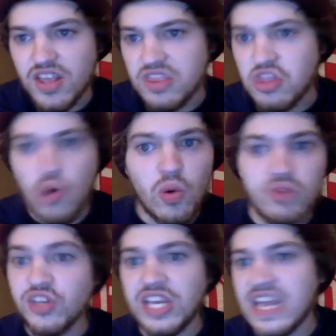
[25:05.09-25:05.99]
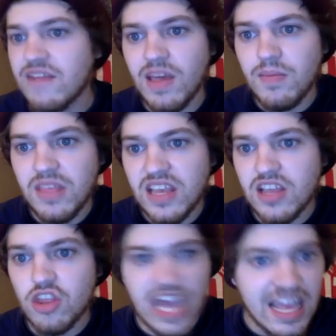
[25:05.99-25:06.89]
No one really gave them the
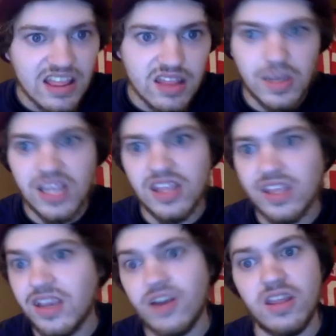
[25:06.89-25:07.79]
chance at the beginning of the year,